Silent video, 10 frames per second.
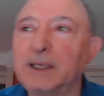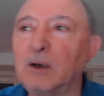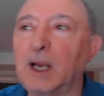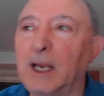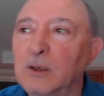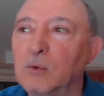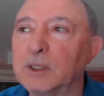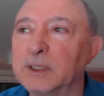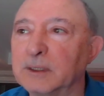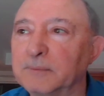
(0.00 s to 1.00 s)
I don't
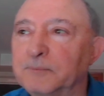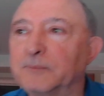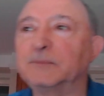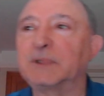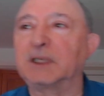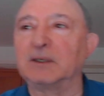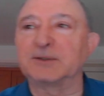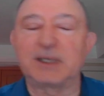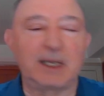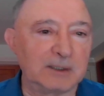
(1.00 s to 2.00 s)
want to,
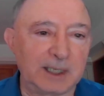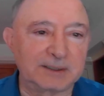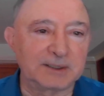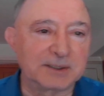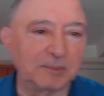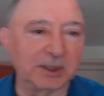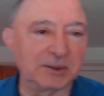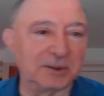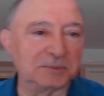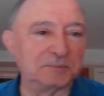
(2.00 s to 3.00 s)
sound like the
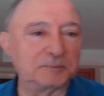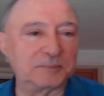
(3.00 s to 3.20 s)
typical